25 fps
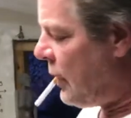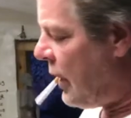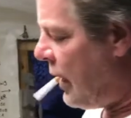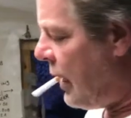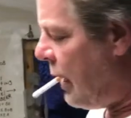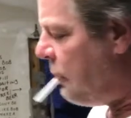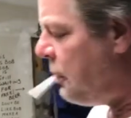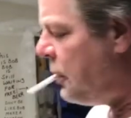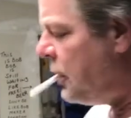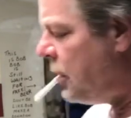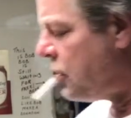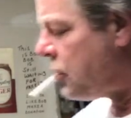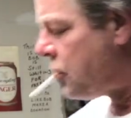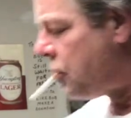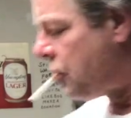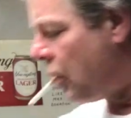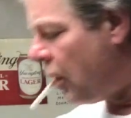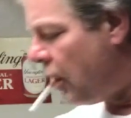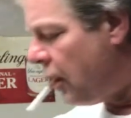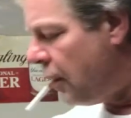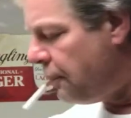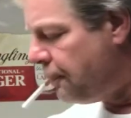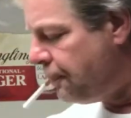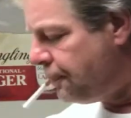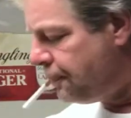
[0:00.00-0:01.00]
going to
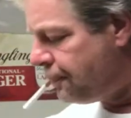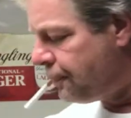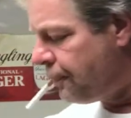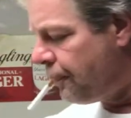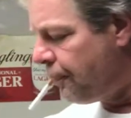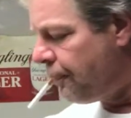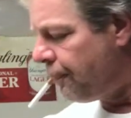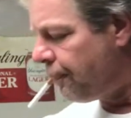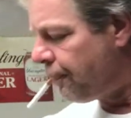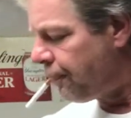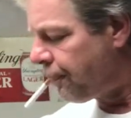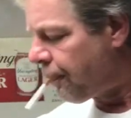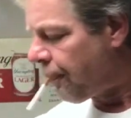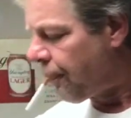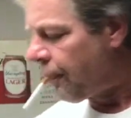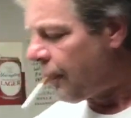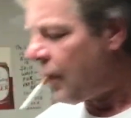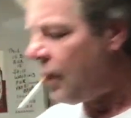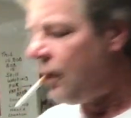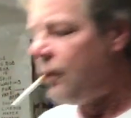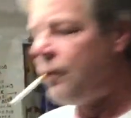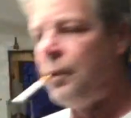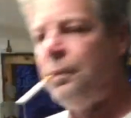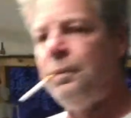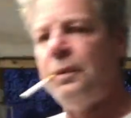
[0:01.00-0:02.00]
start
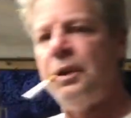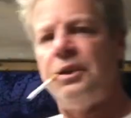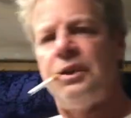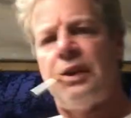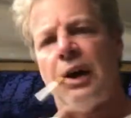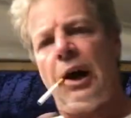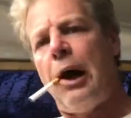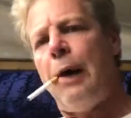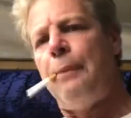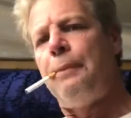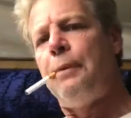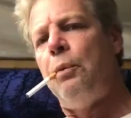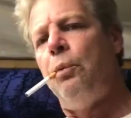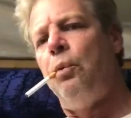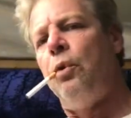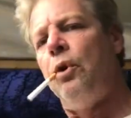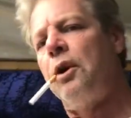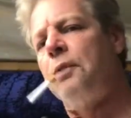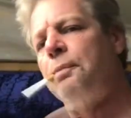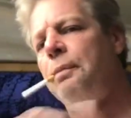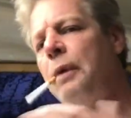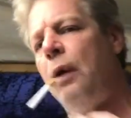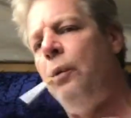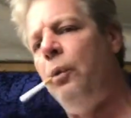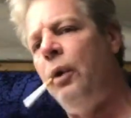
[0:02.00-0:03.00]
from the top and
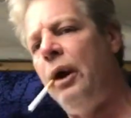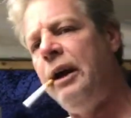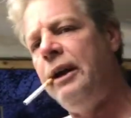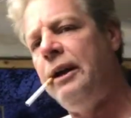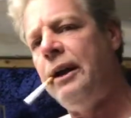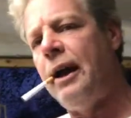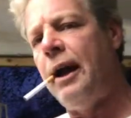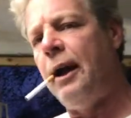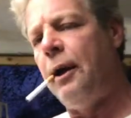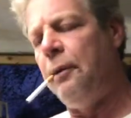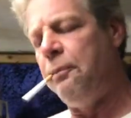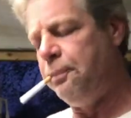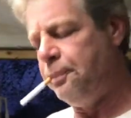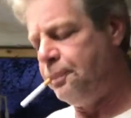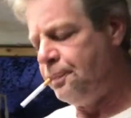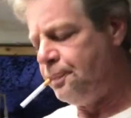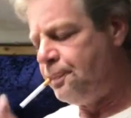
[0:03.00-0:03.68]
work my way down,